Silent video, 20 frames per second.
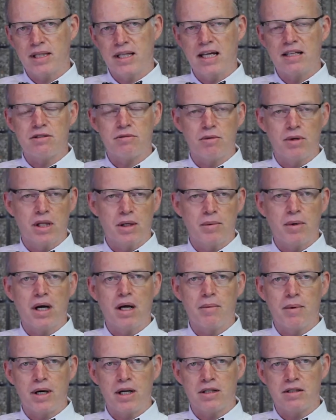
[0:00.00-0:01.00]
And that's really what
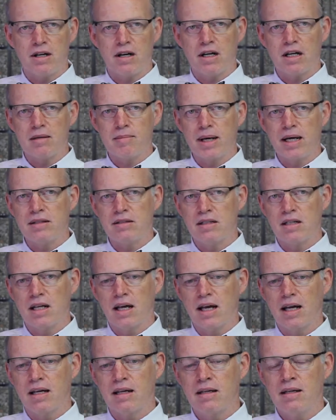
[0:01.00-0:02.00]
I want to talk about
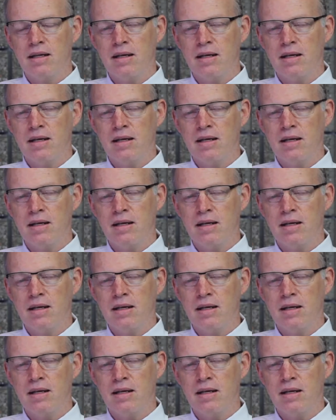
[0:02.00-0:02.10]
today.